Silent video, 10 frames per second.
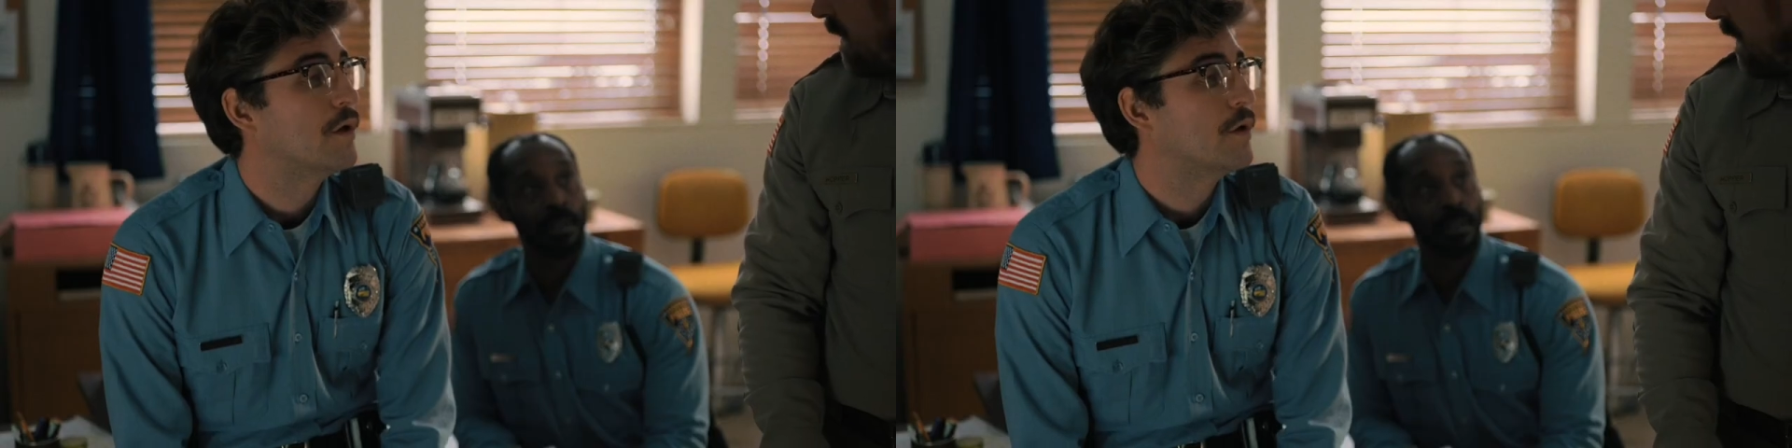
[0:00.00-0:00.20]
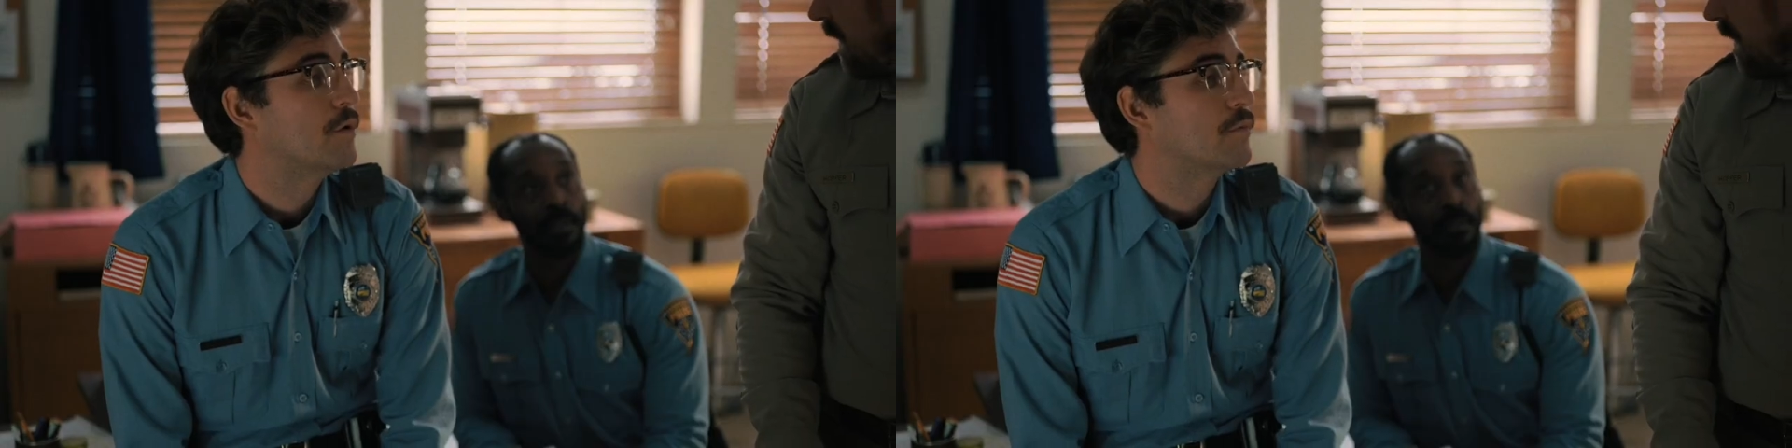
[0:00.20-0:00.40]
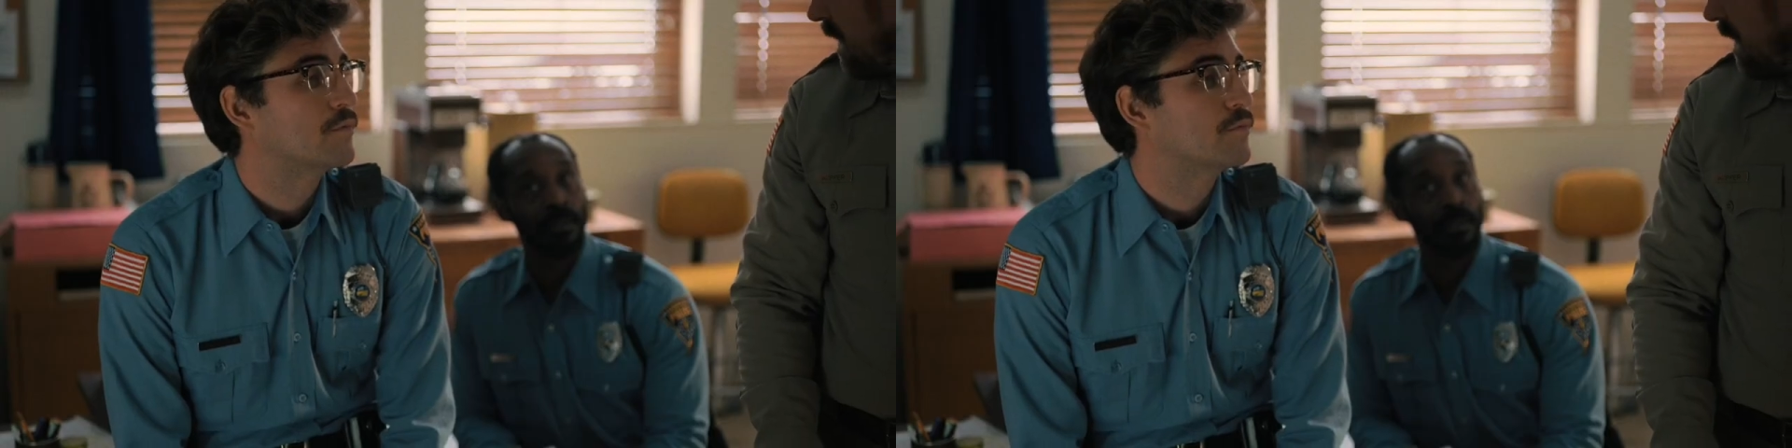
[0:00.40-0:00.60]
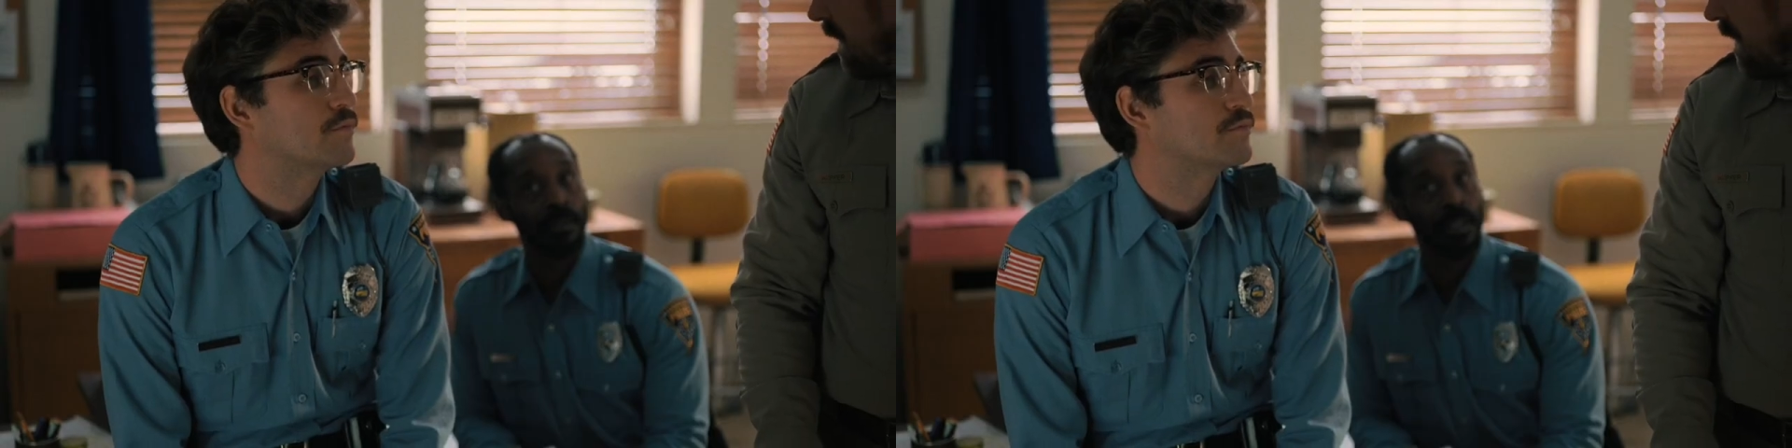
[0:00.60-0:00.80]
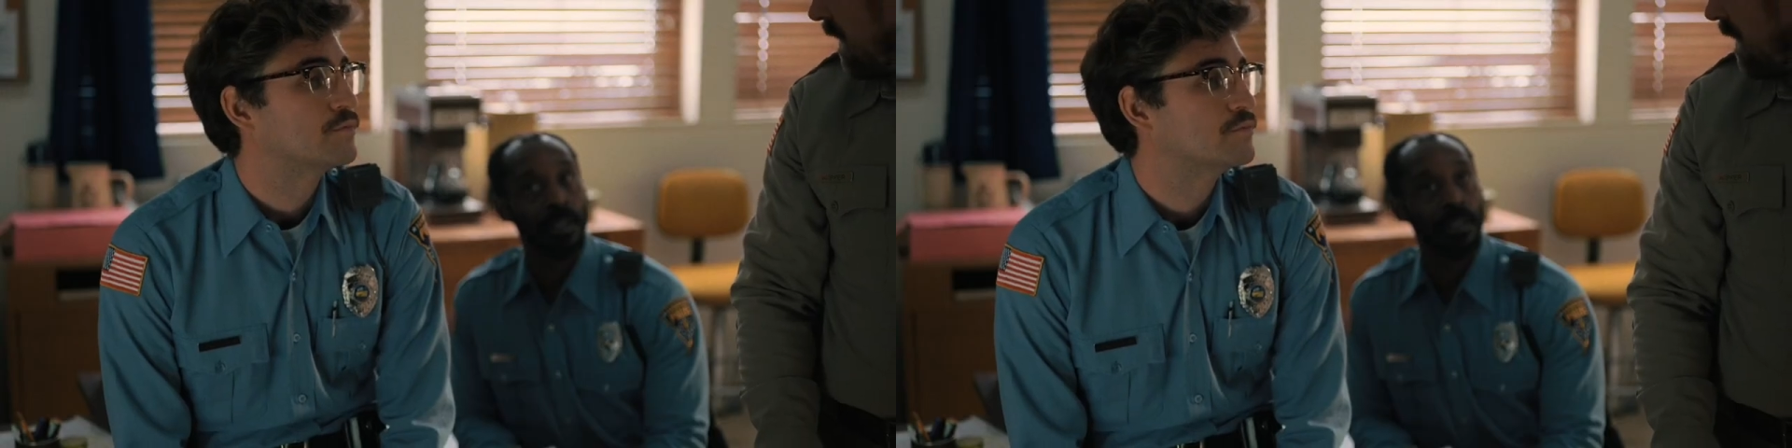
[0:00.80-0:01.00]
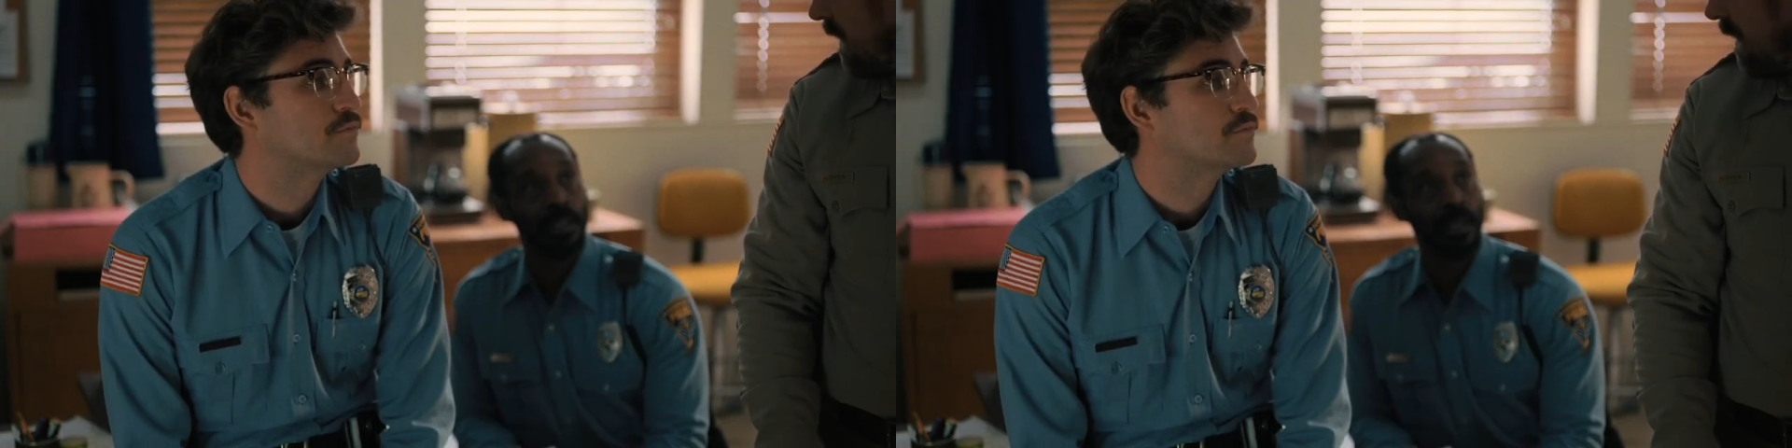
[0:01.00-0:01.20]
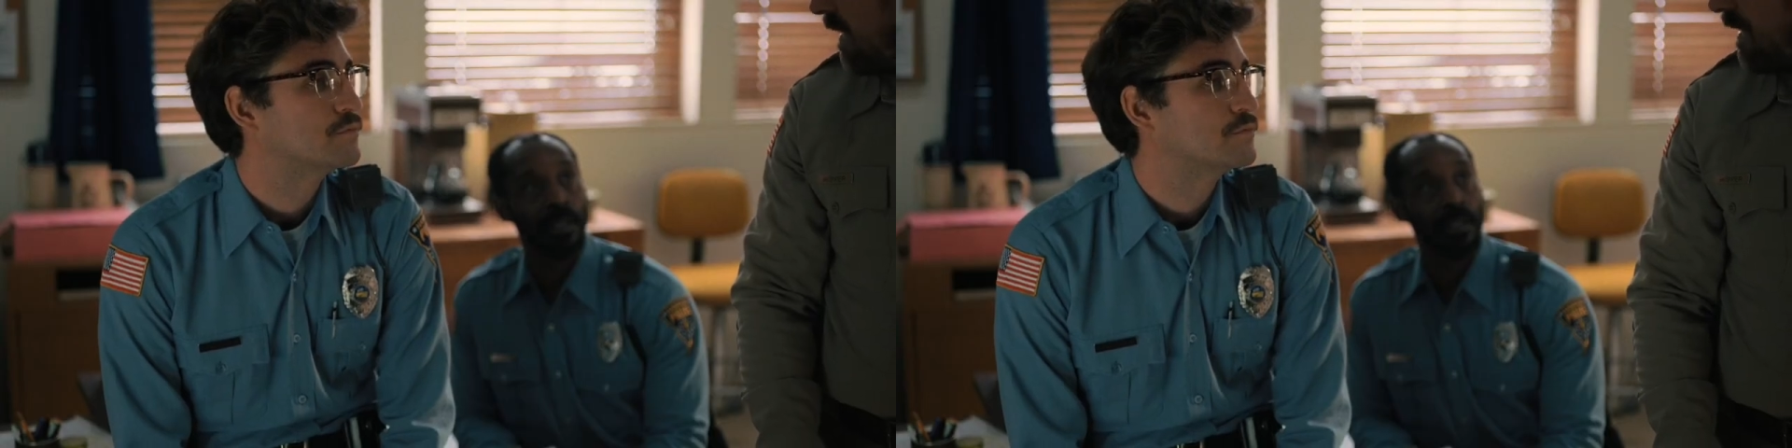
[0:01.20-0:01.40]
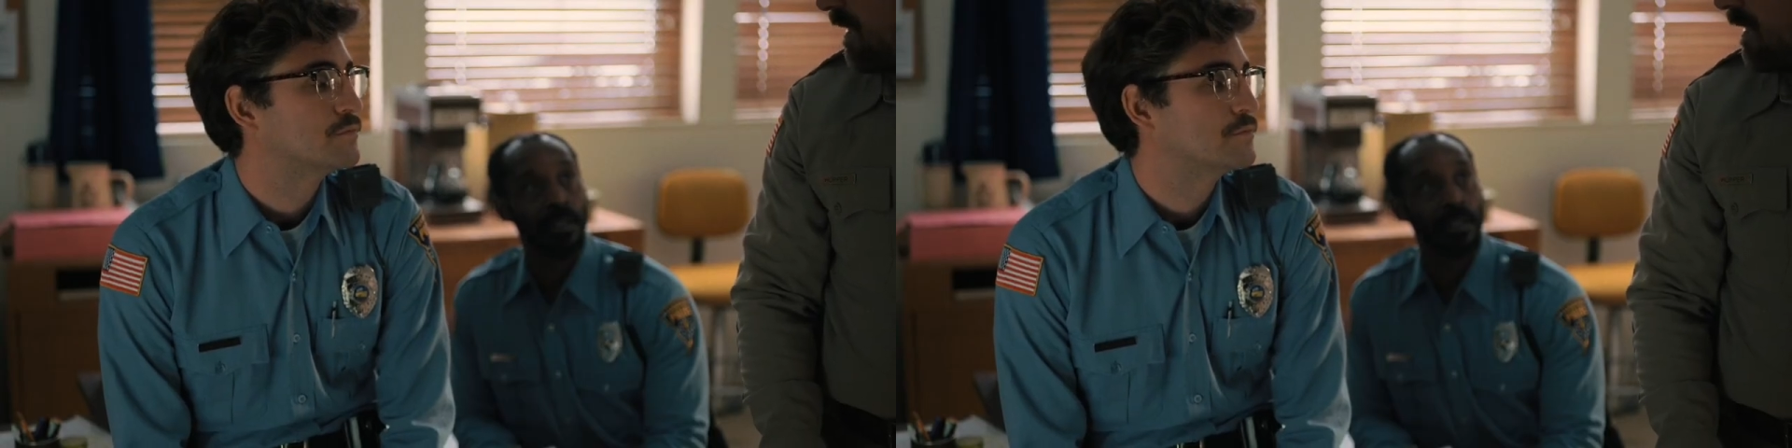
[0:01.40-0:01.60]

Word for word: It was getting dark.